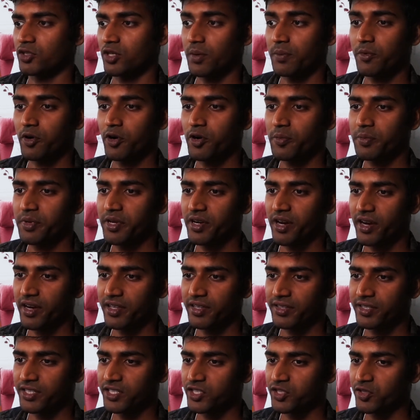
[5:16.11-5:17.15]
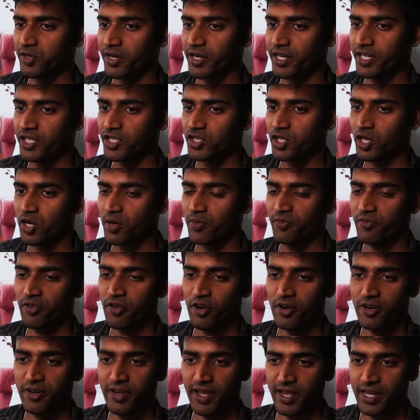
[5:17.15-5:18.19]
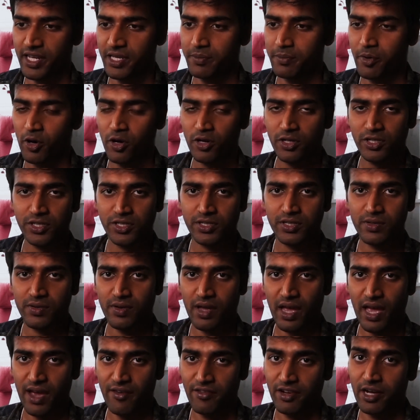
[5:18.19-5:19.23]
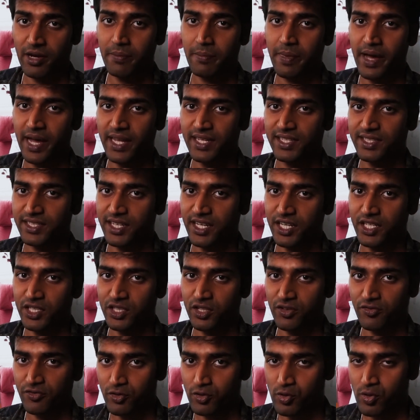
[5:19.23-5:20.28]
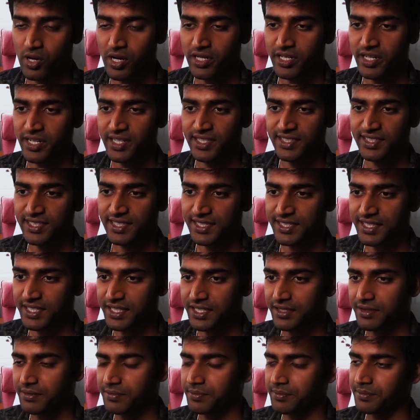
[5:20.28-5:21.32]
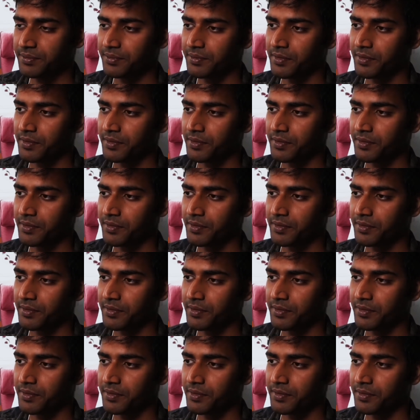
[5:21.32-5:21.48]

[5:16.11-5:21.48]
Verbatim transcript: So I'm going to be running this training job for 10 epochs, having a batch size of 216.